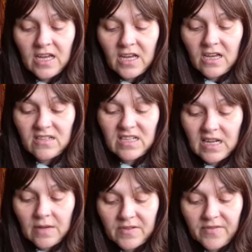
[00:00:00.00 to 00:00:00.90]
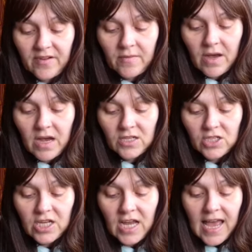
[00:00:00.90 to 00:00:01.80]
Uh, didn't come to very
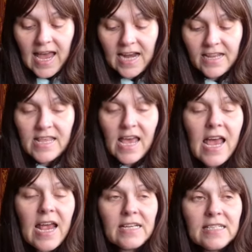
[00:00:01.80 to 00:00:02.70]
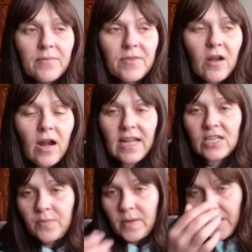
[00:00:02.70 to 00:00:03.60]
much. And then something that I'll
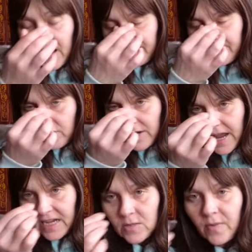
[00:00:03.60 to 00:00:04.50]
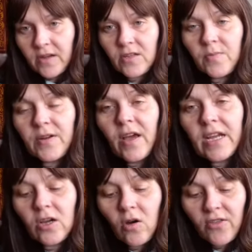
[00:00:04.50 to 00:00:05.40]
actually be paying for next month, but I
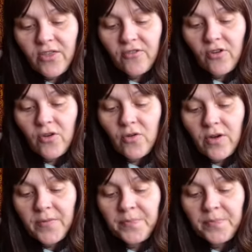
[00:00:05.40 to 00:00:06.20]
got through